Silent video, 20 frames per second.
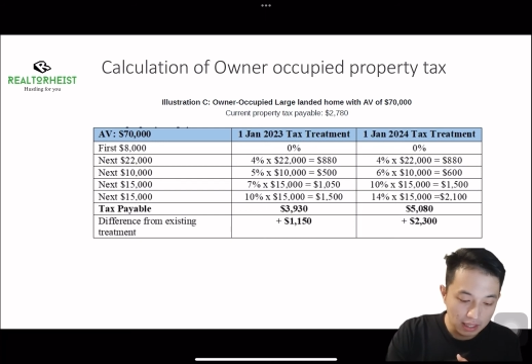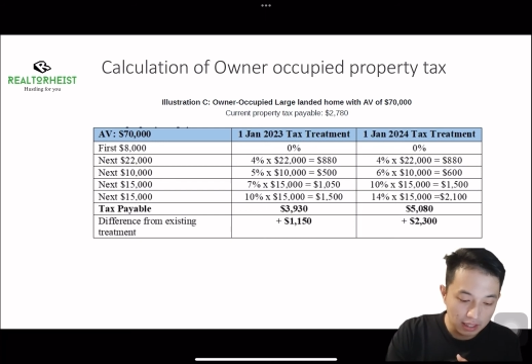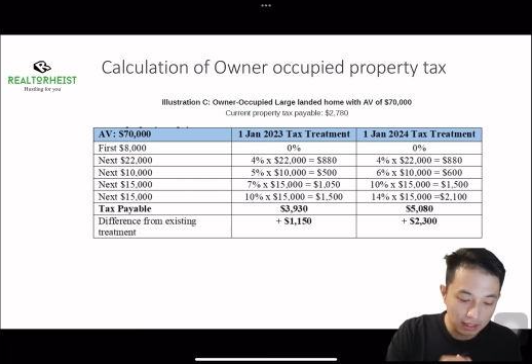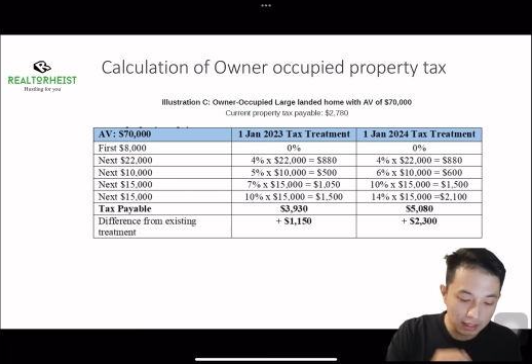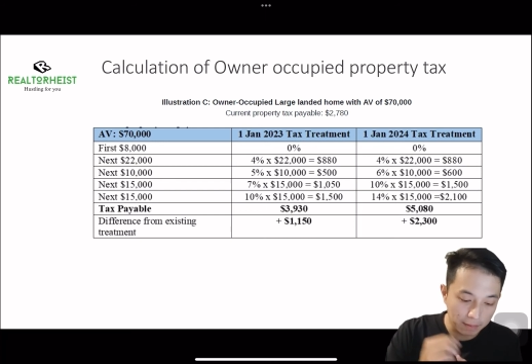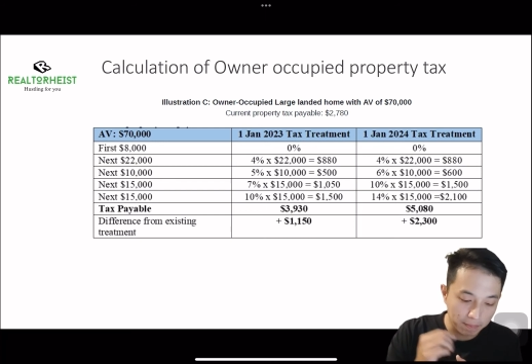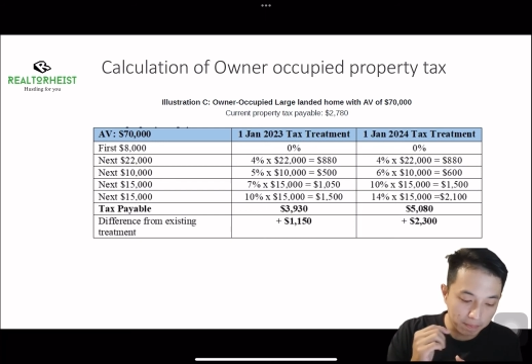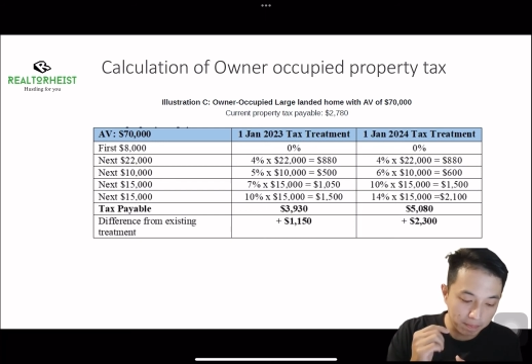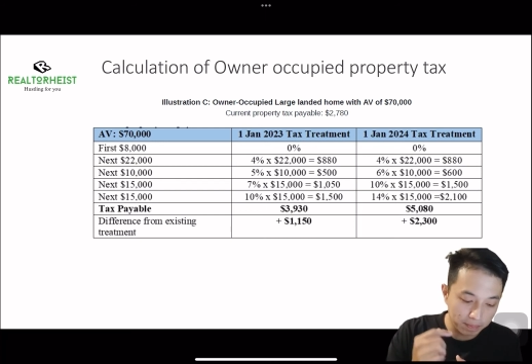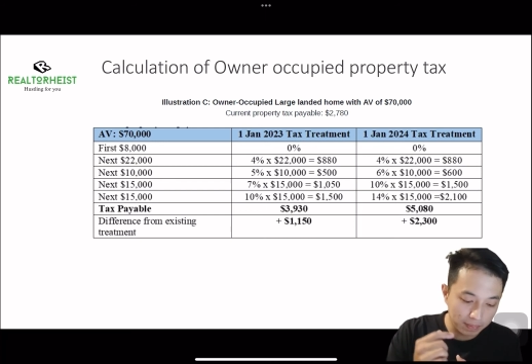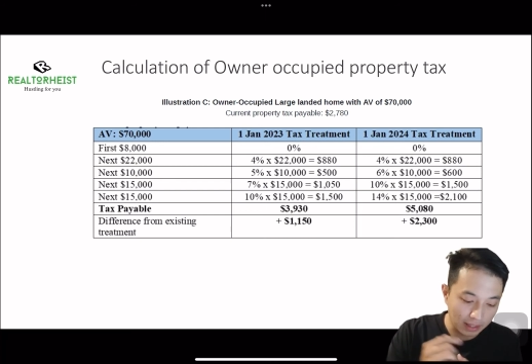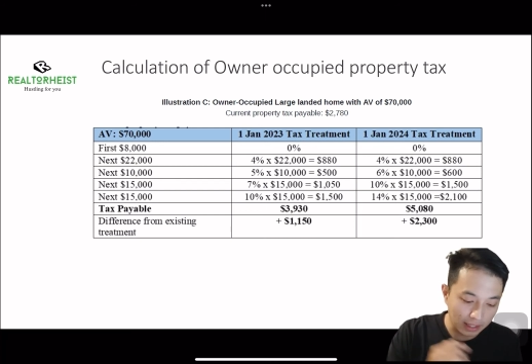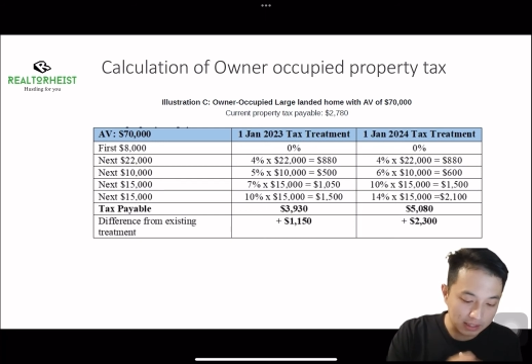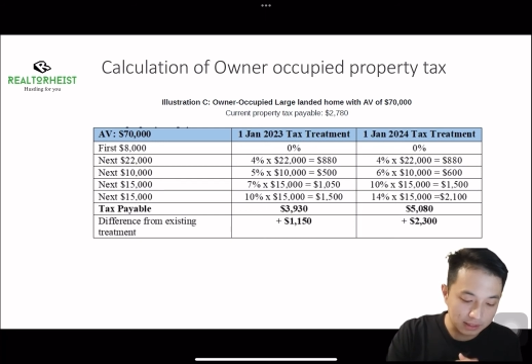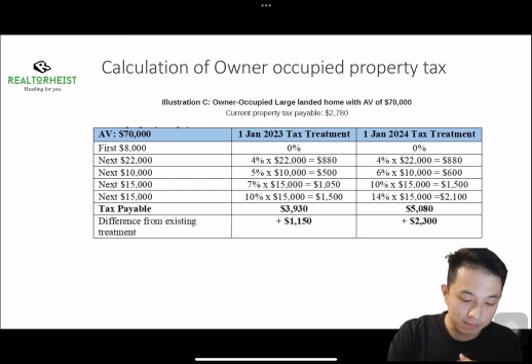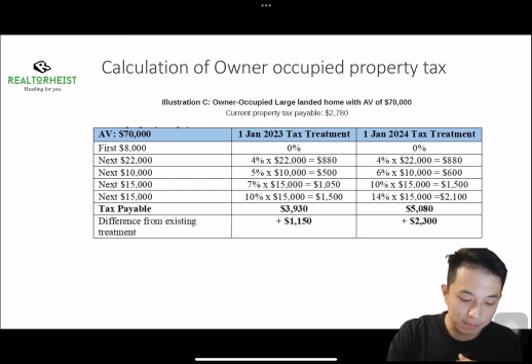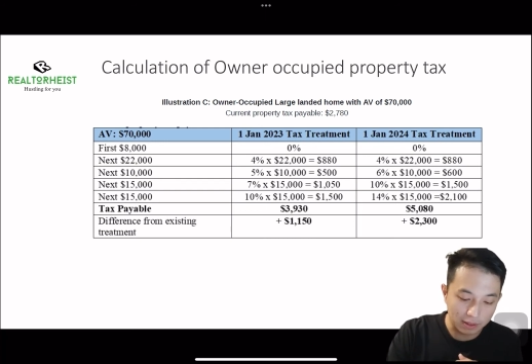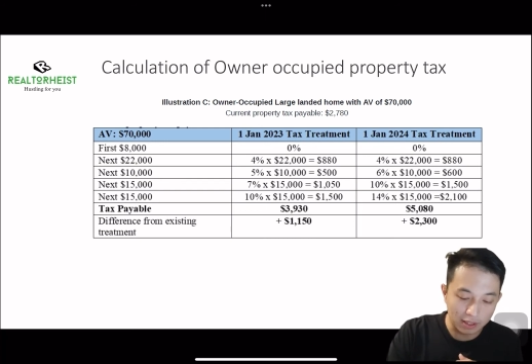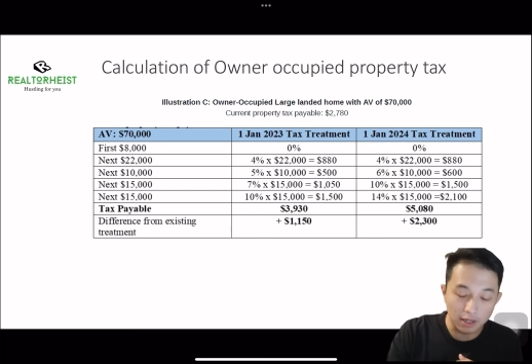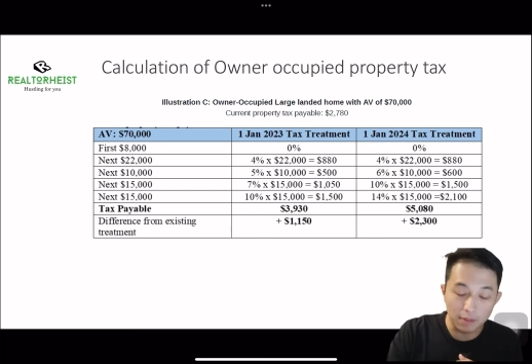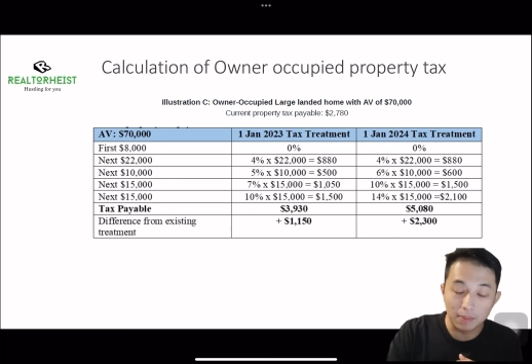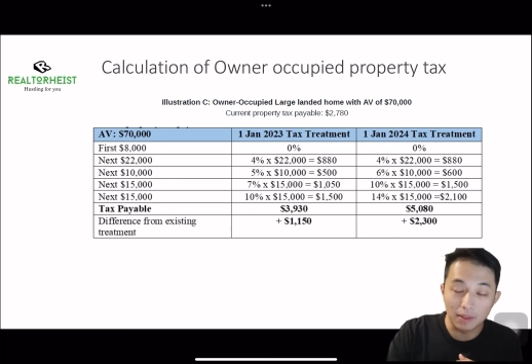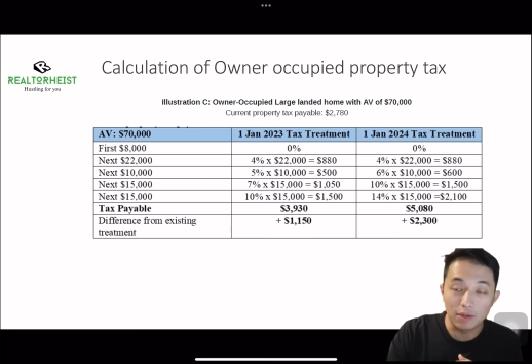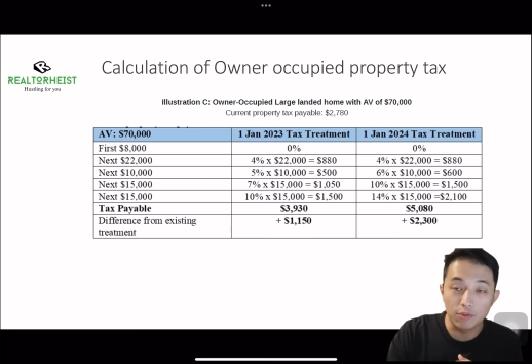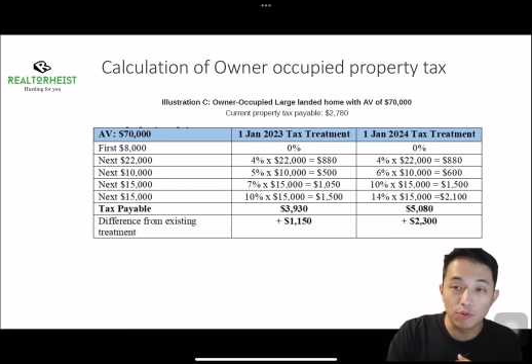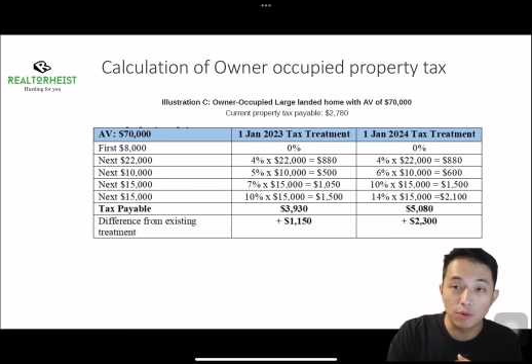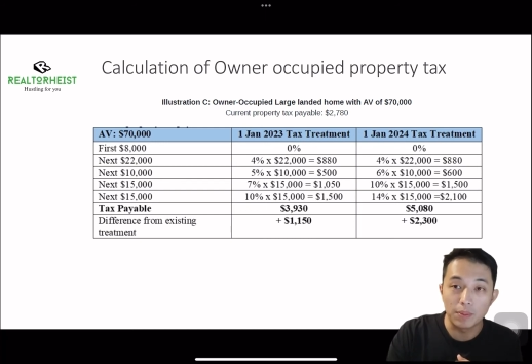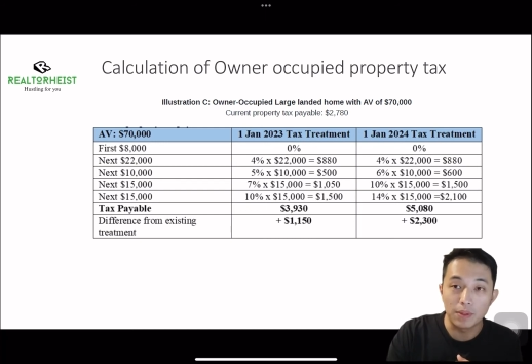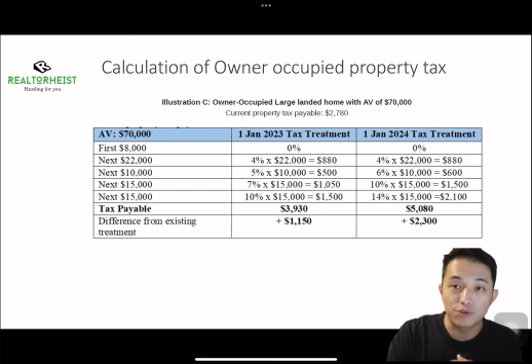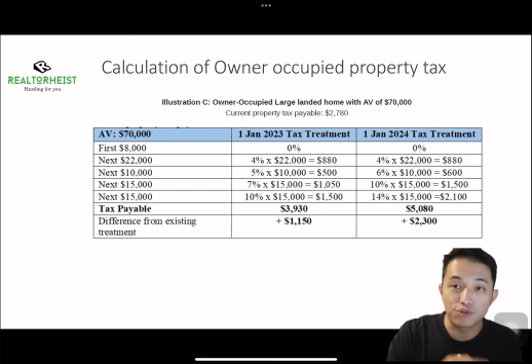the tax payable will be